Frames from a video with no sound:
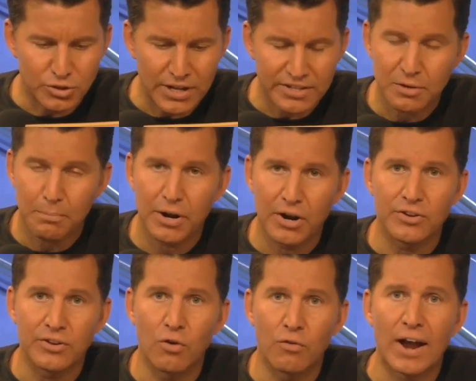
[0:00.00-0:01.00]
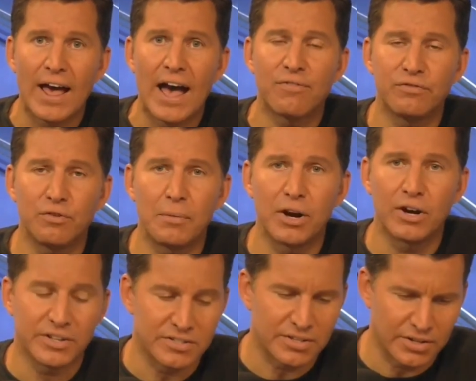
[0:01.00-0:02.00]
That's compared to over half of
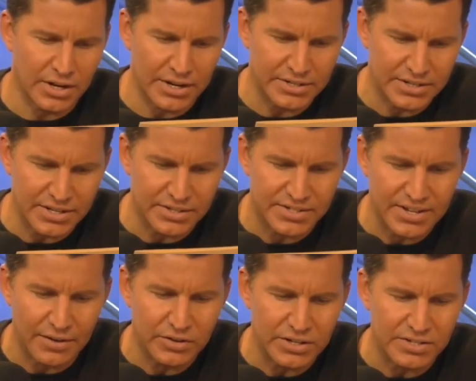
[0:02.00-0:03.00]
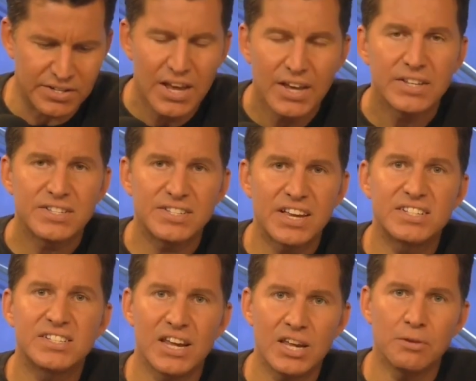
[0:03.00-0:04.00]
Americans in the 1970s.
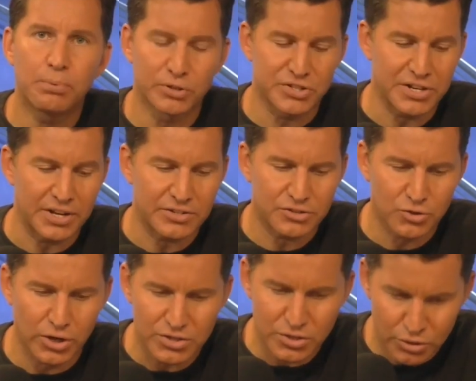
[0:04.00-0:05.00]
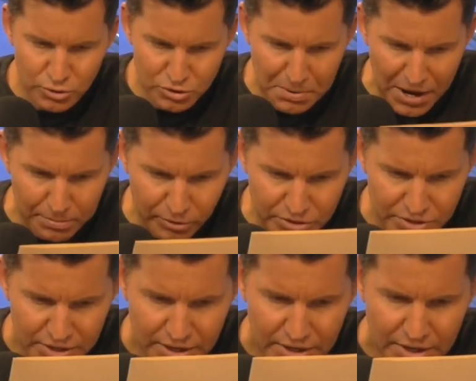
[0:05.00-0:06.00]
16% trust newspapers.
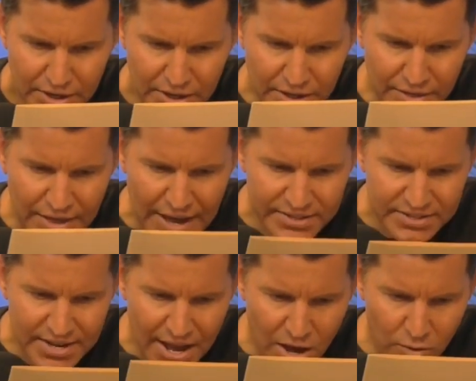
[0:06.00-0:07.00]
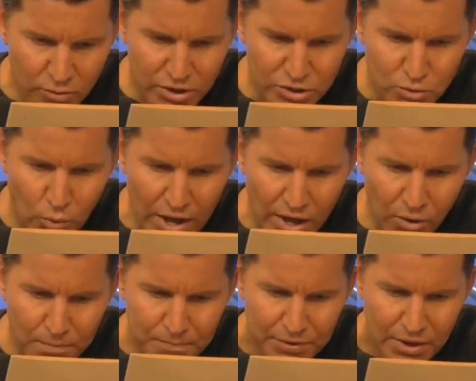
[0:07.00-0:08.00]
That's down as well,
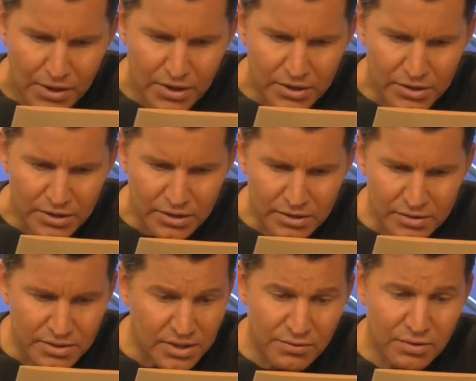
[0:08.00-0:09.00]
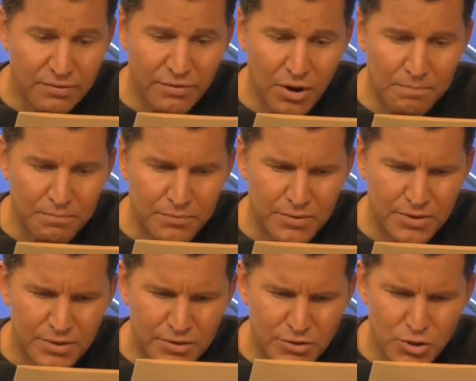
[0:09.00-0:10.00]
even from
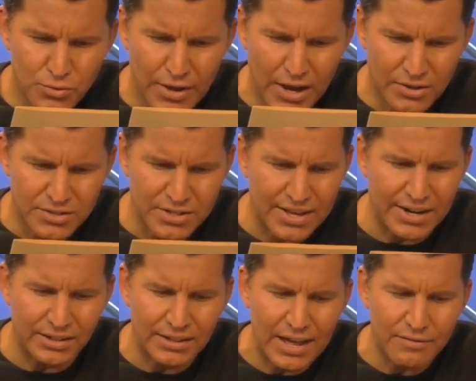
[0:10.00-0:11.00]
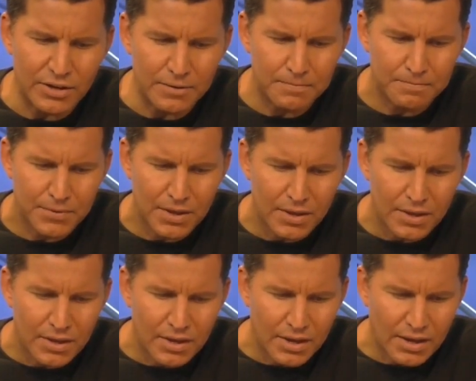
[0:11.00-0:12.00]
2011.
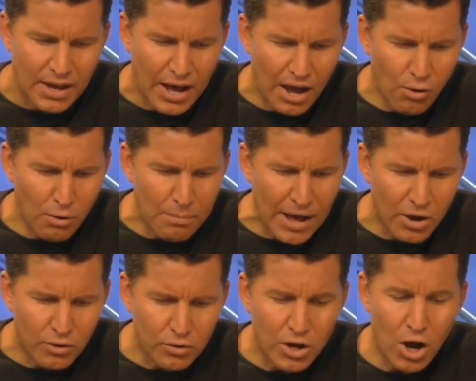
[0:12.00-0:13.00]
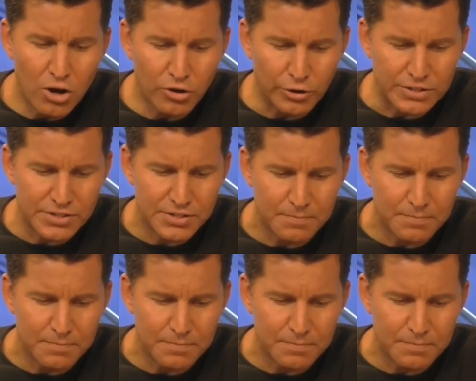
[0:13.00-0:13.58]
How about Congress?